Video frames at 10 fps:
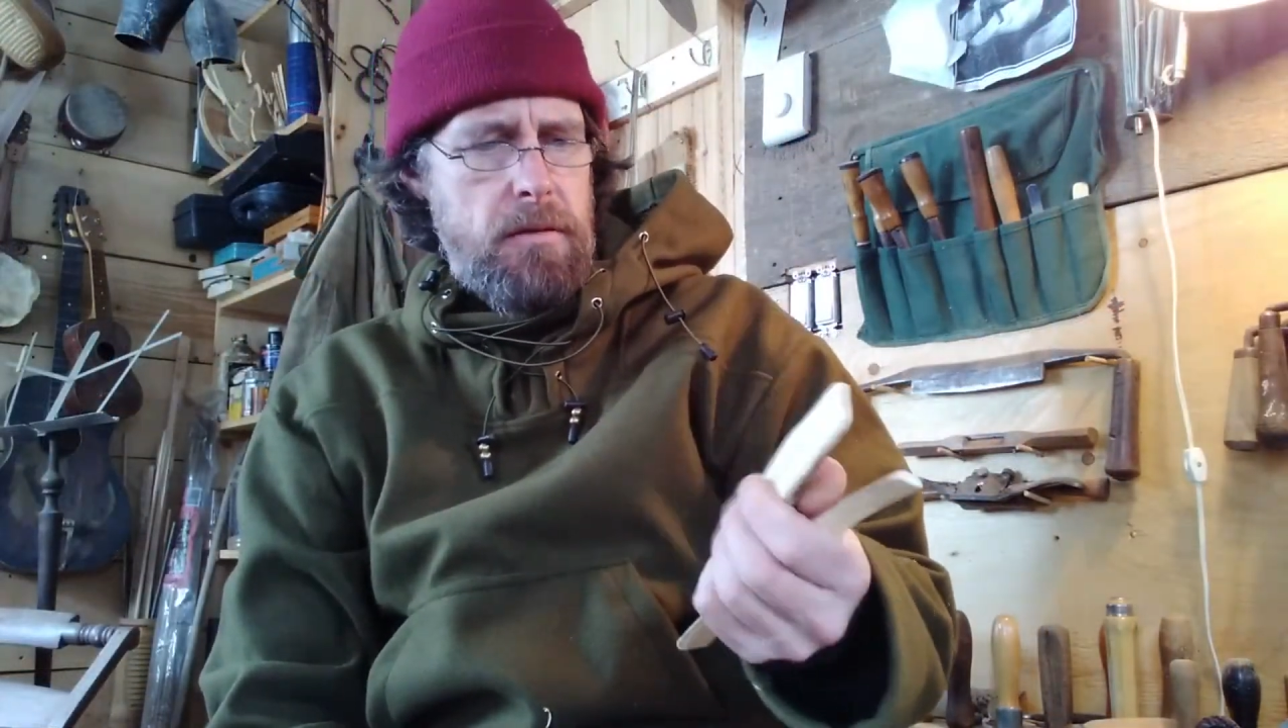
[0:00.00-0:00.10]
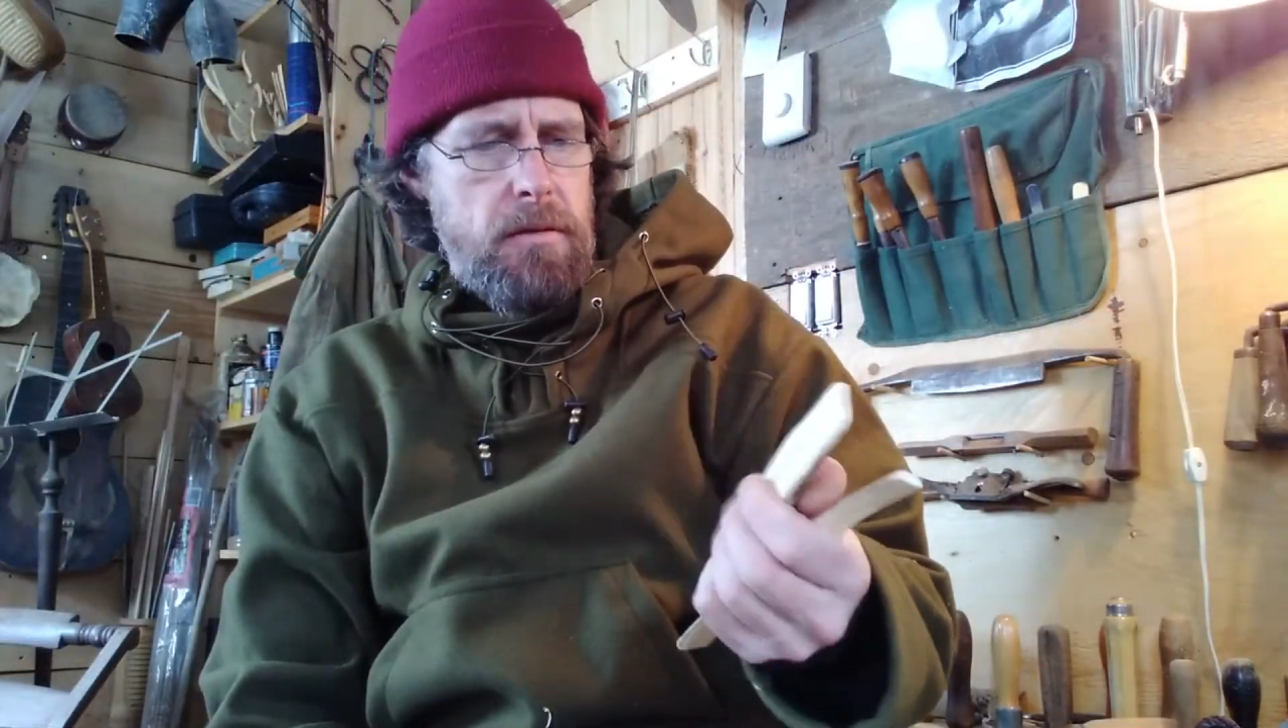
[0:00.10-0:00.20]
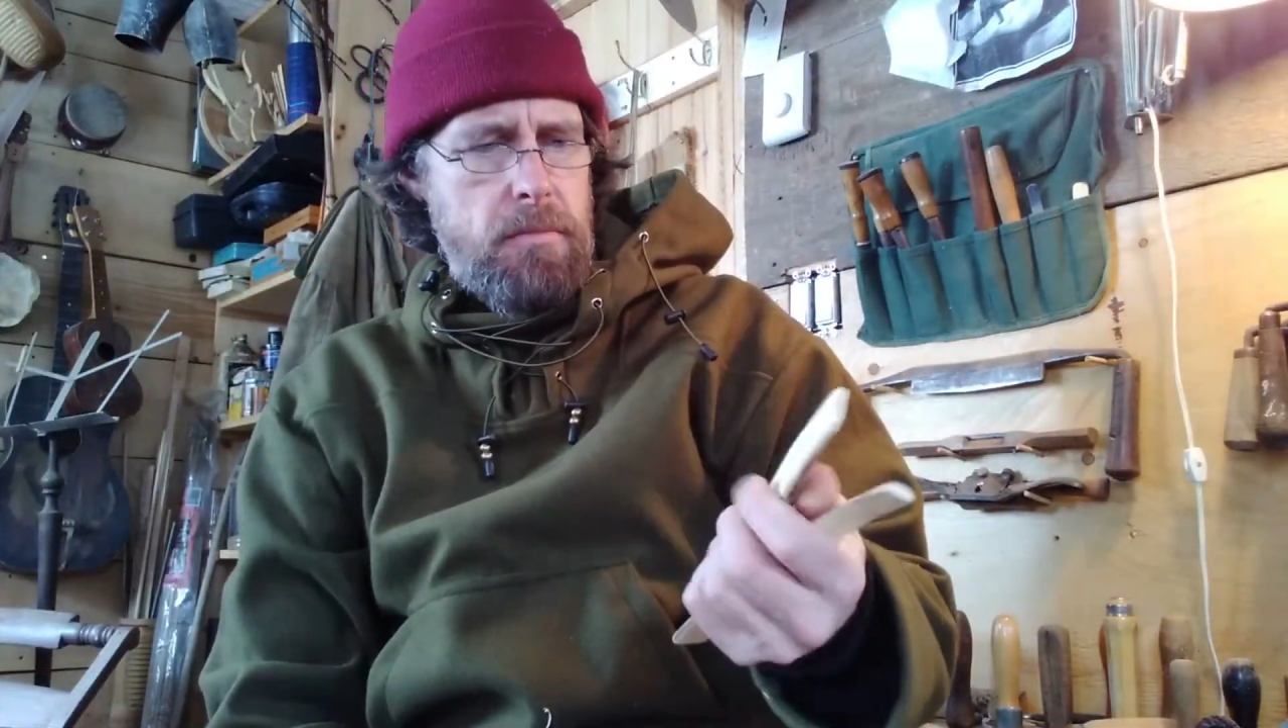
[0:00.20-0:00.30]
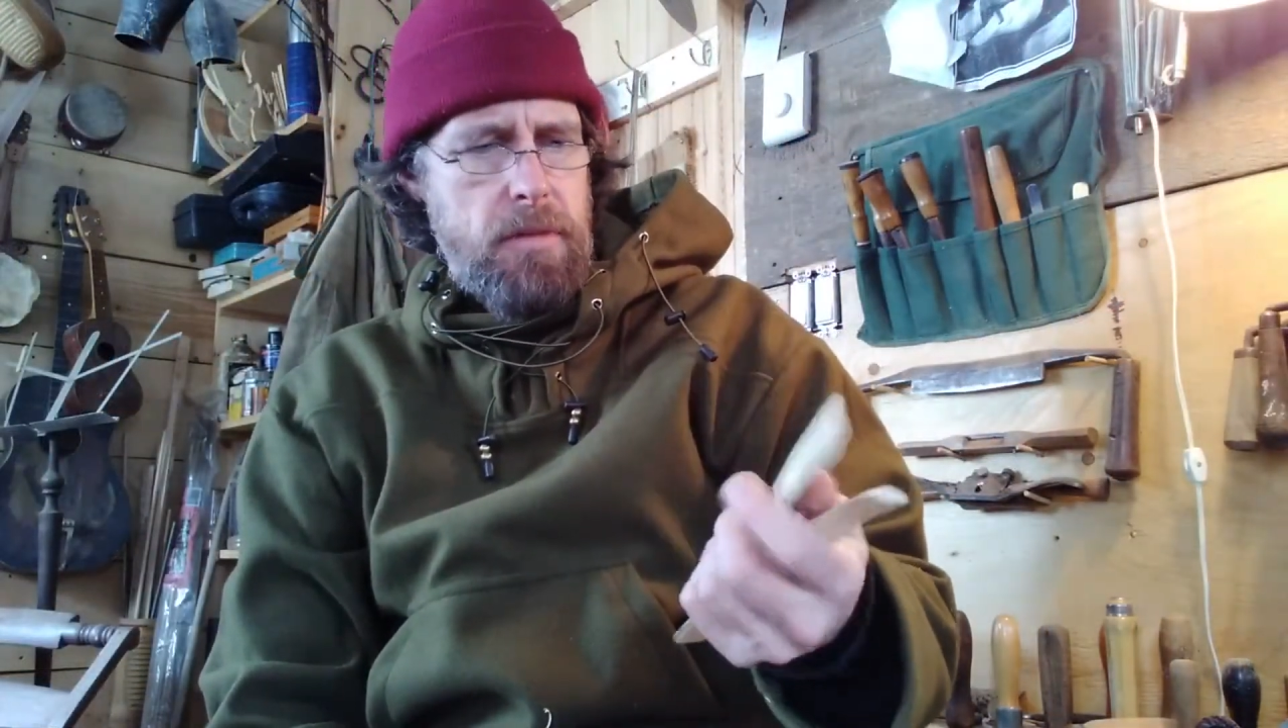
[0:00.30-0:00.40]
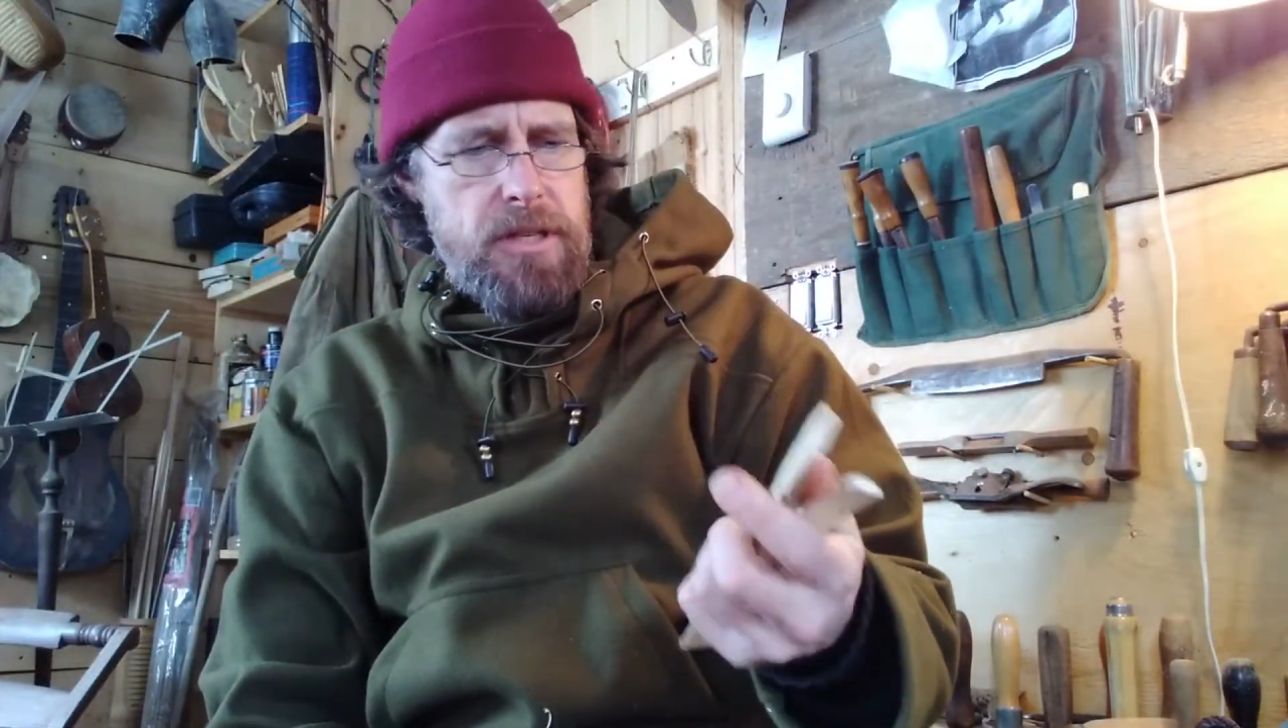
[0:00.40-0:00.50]

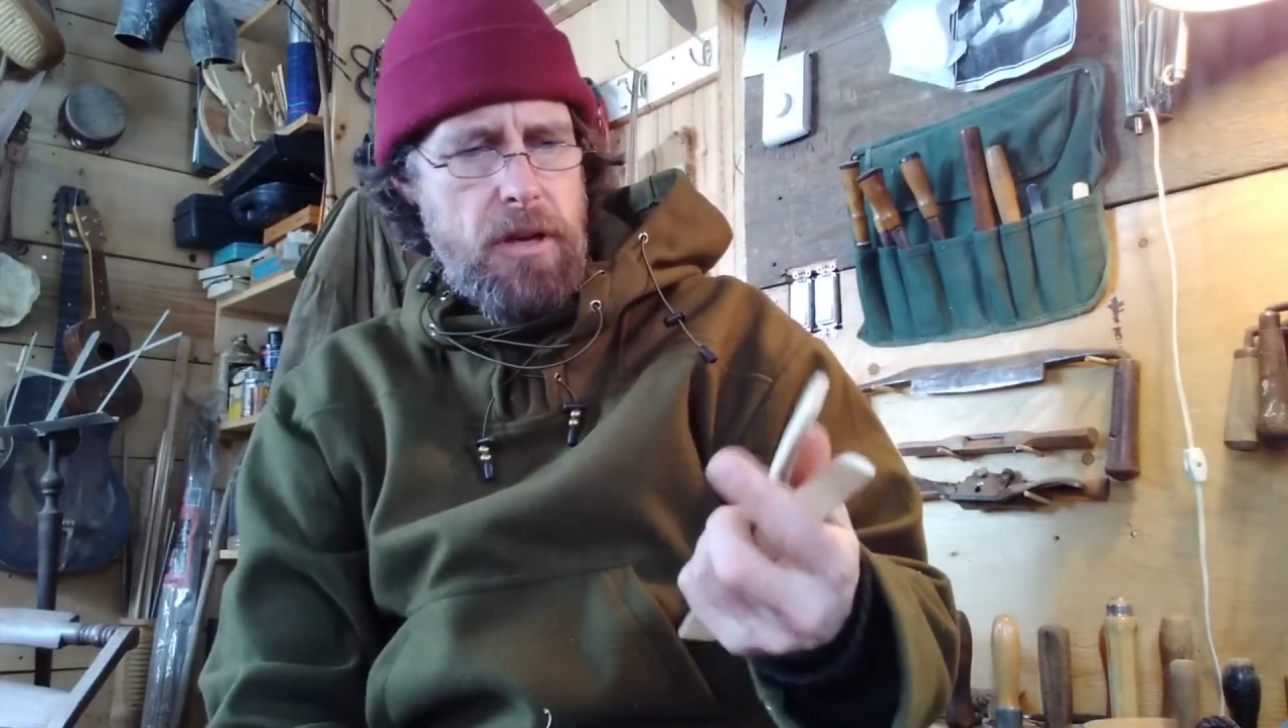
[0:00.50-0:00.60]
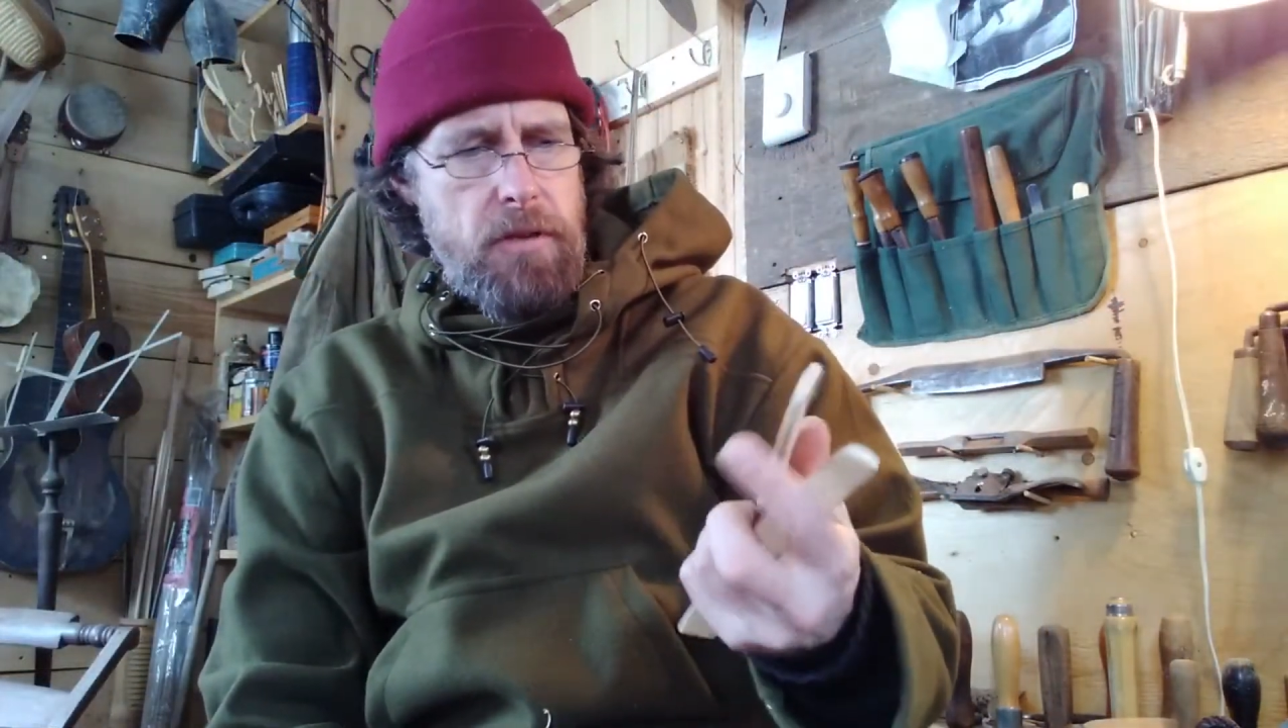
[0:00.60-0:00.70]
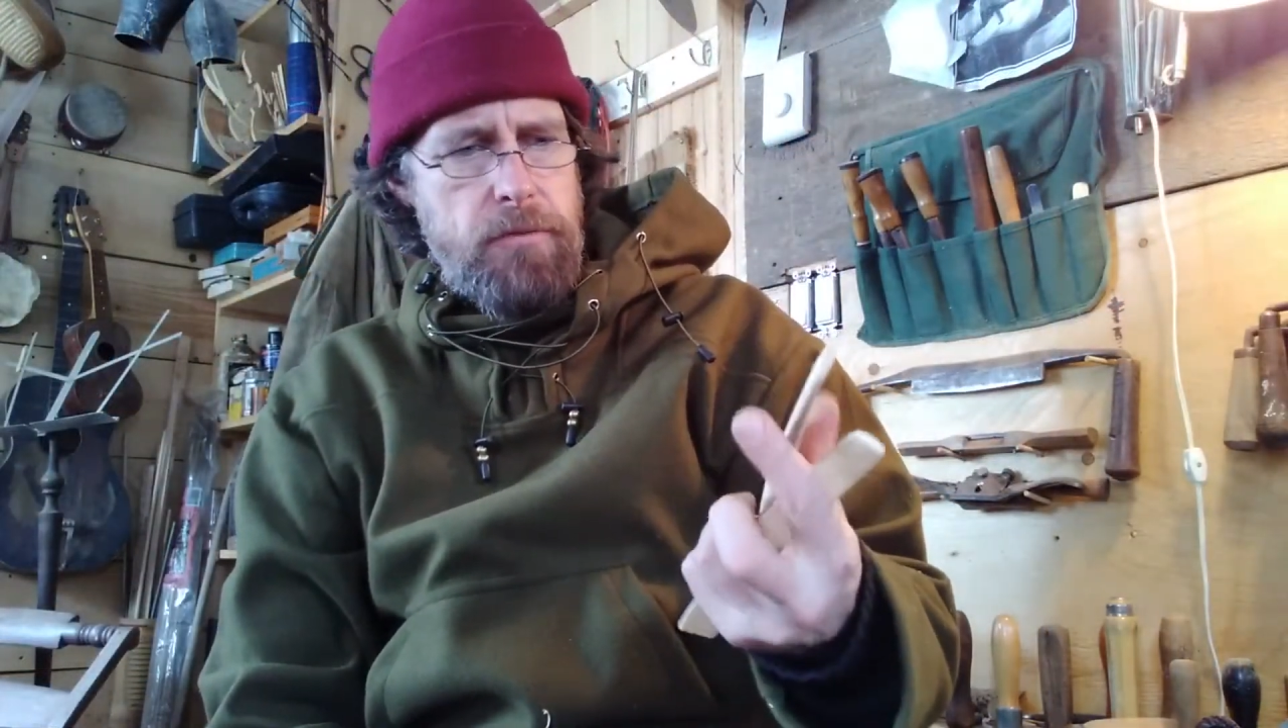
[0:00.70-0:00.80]
myself